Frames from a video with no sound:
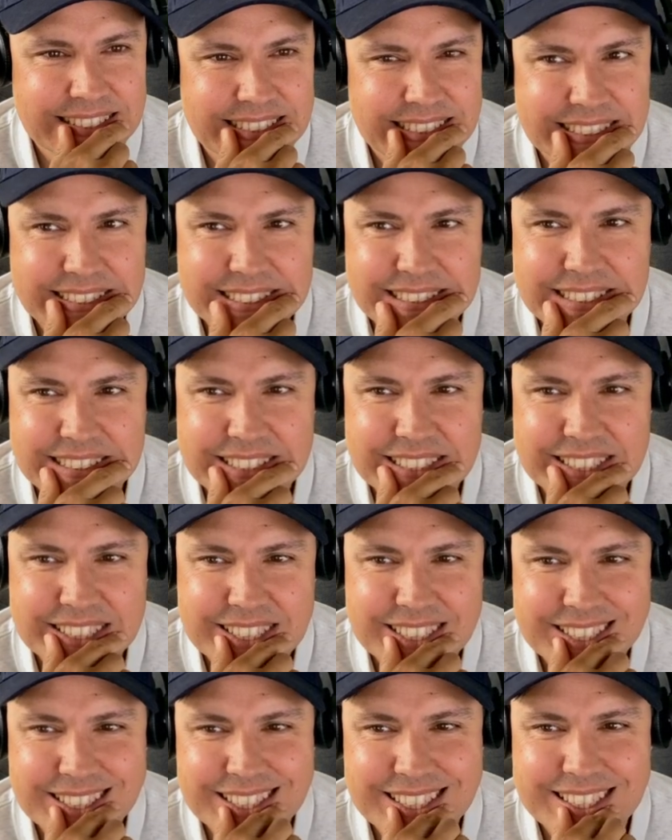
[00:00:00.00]

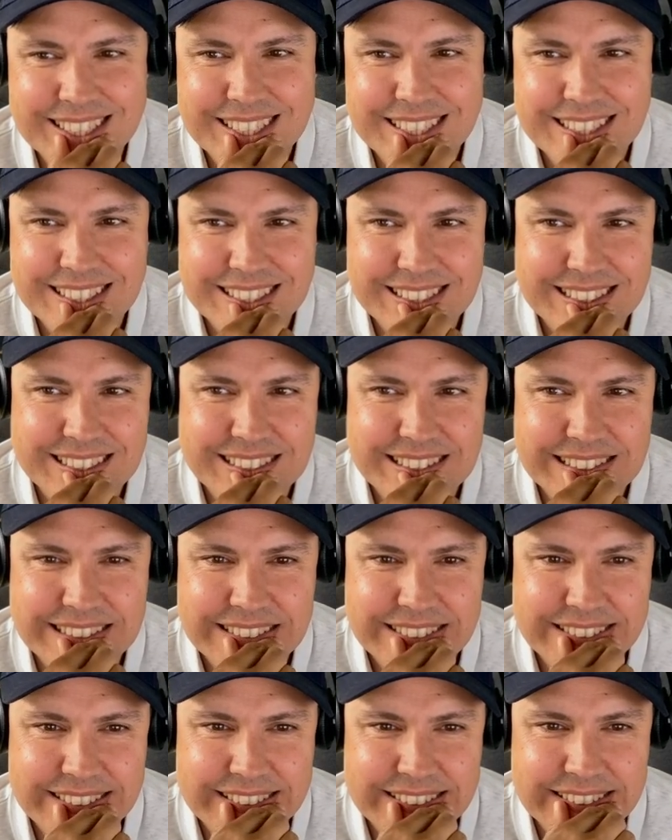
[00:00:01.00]

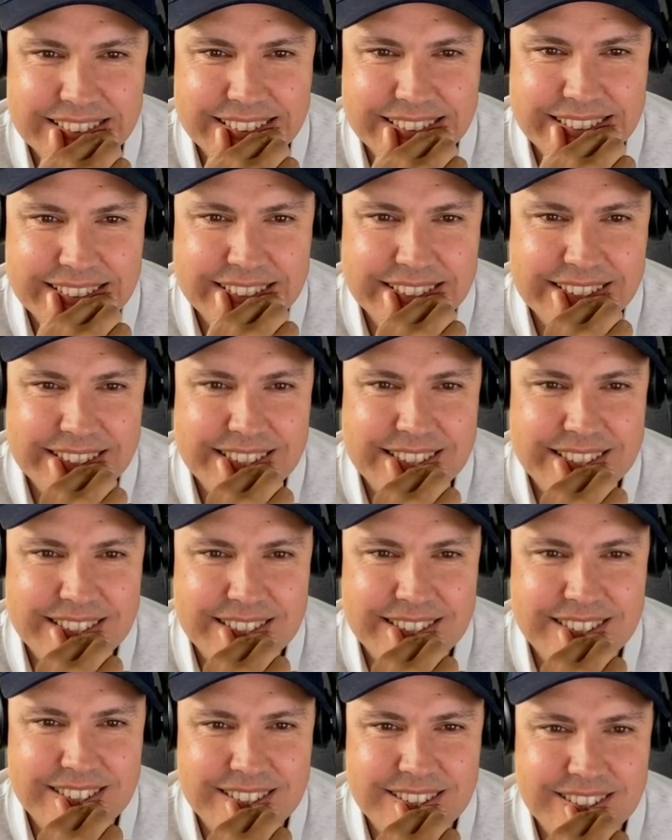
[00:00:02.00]

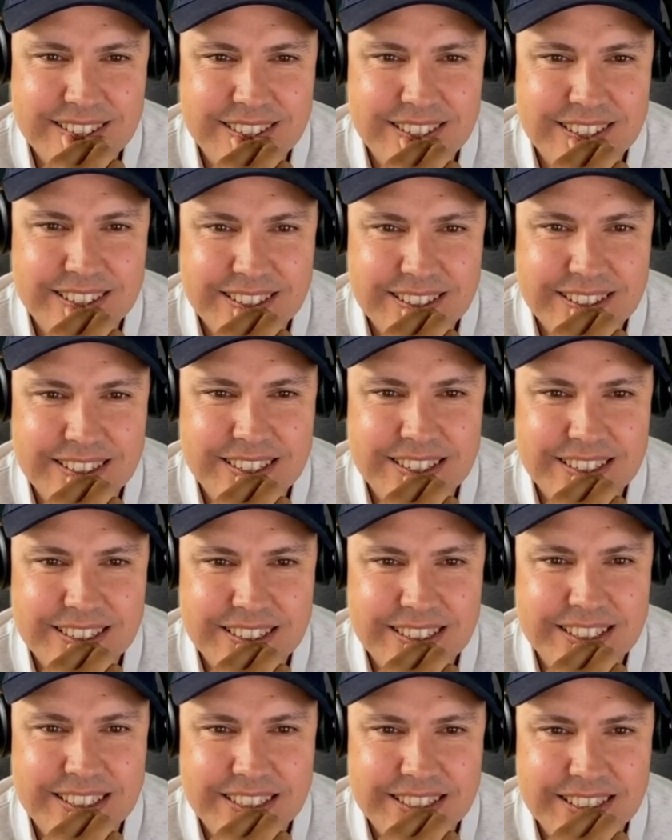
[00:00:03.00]

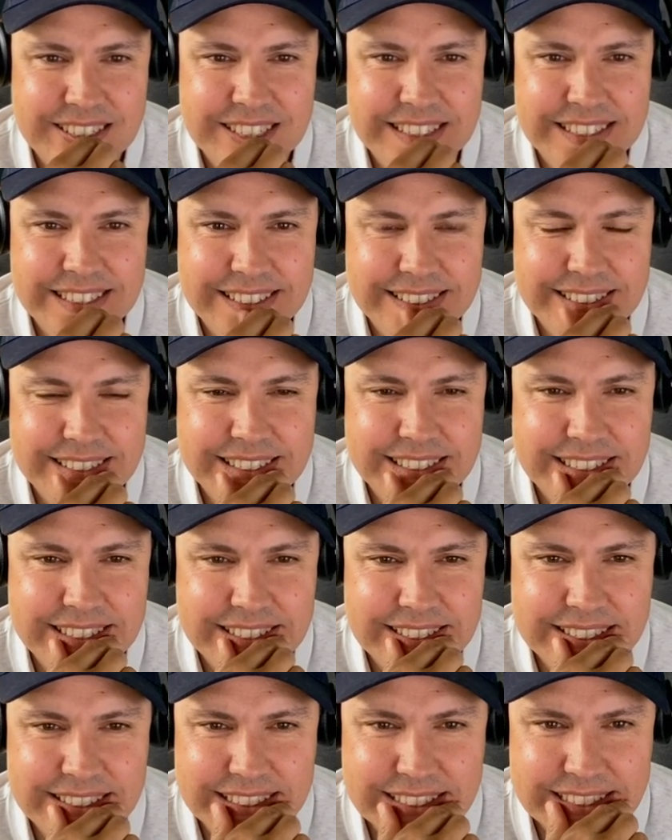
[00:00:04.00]

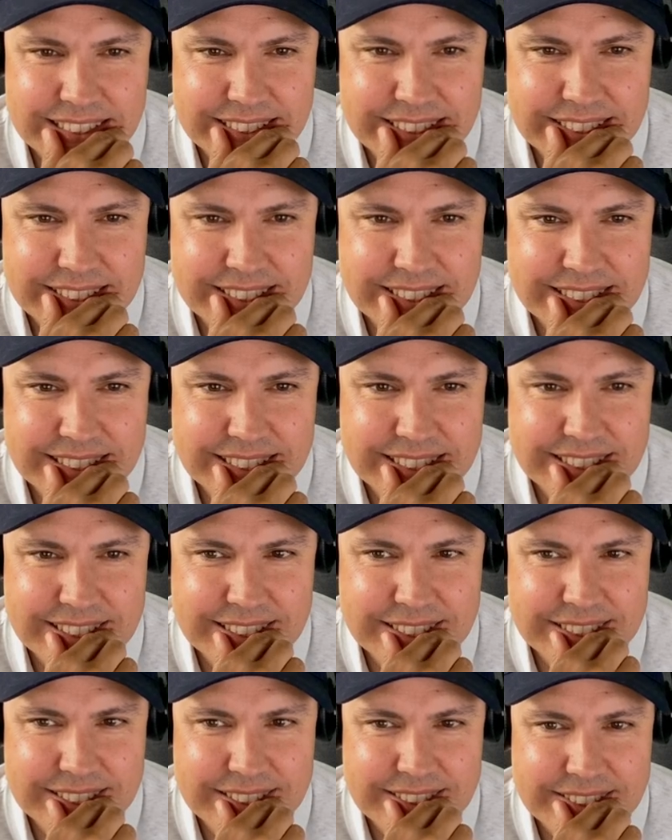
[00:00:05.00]

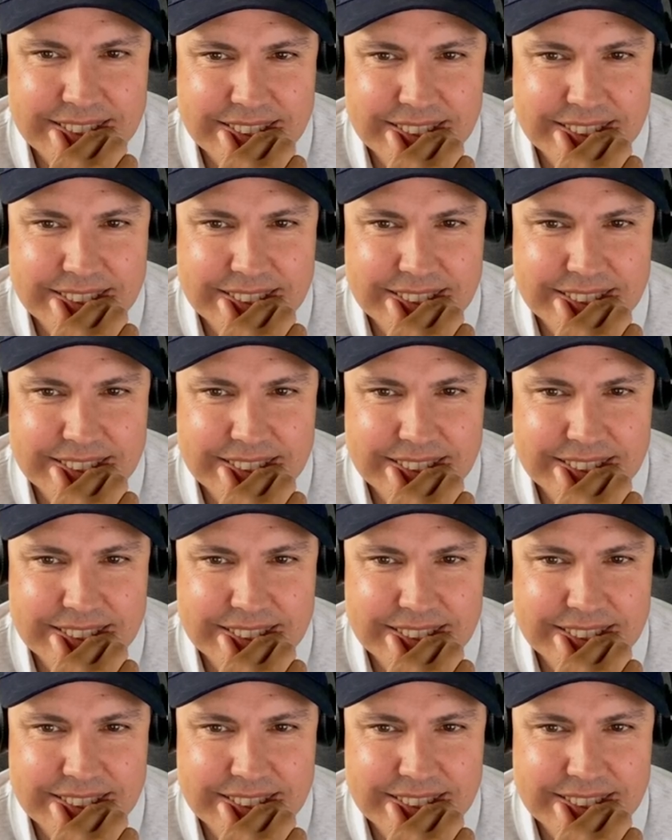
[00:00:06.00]
(silent)